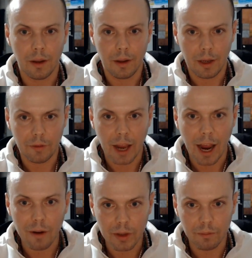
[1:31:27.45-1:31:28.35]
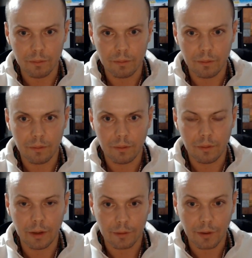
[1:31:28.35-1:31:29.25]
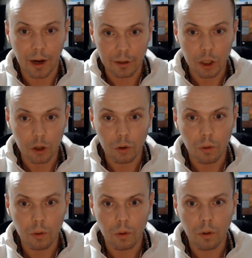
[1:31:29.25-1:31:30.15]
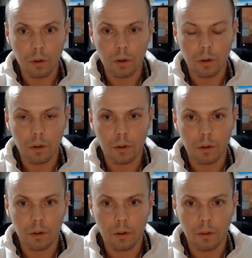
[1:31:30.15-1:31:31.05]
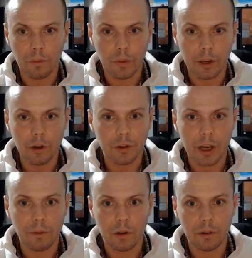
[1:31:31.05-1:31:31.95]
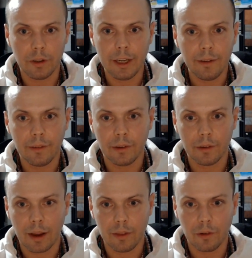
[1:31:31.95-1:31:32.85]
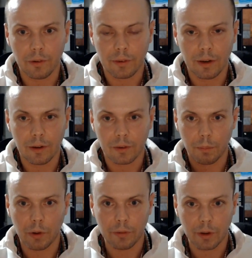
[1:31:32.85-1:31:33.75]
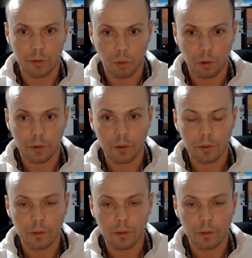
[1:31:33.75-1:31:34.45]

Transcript: If you have them inside you, then you'll never need to get those things from outside sources.